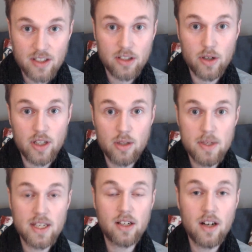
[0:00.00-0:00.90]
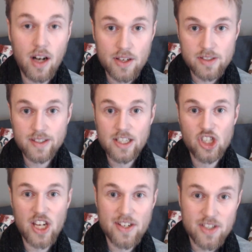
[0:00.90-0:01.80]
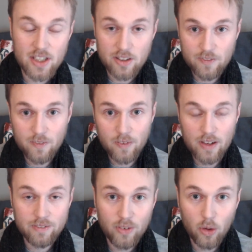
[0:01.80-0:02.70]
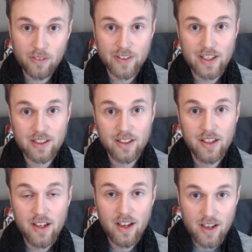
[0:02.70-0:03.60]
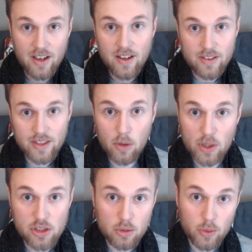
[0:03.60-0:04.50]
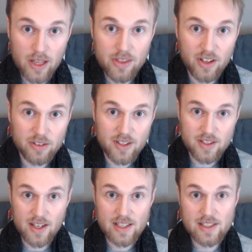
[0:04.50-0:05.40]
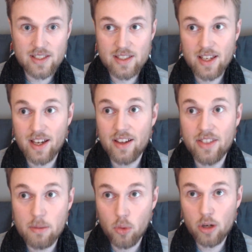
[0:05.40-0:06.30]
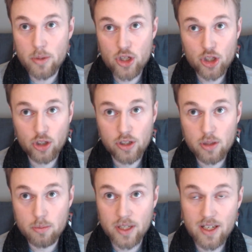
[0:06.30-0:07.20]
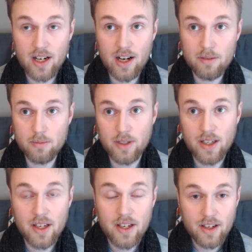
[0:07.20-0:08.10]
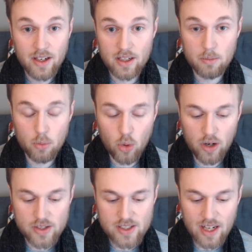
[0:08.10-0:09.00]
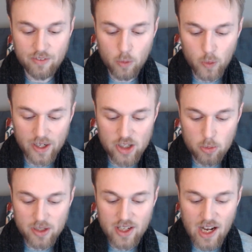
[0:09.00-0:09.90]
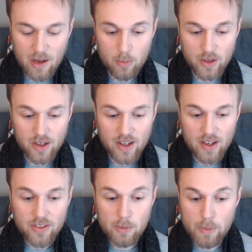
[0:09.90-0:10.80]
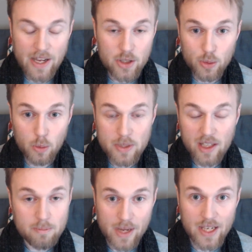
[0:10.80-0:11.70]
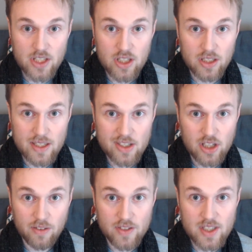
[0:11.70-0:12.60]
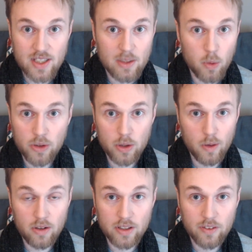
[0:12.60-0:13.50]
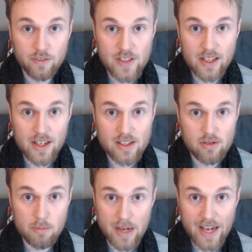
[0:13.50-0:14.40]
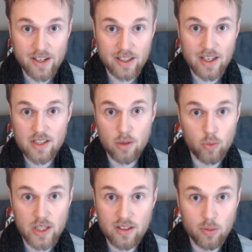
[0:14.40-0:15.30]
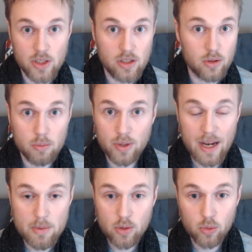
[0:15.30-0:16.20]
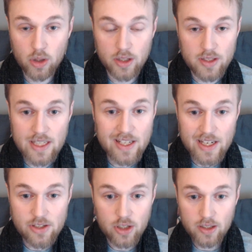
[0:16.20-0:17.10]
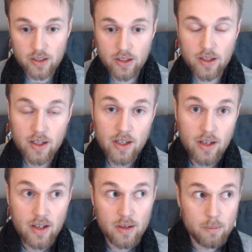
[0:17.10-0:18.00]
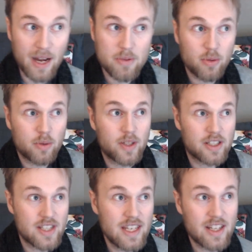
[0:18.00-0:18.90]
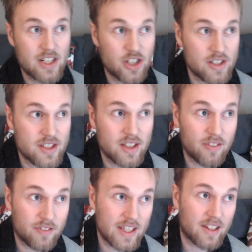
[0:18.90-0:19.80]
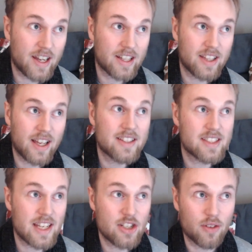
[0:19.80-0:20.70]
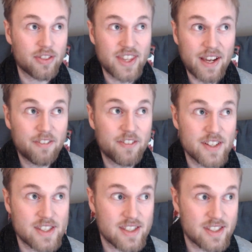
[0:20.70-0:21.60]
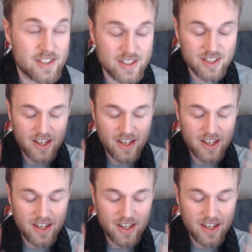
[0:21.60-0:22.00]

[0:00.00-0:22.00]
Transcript: are going to be constantly changing and evolving. Now, what you will notice is uh, the more mature you become and the more self-aware you become, the better you will be at managing these shifts, and it will no longer feel as dramatic as it did when you perhaps were a teenager. Perhaps when we're teenagers, it can feel like that stage of death is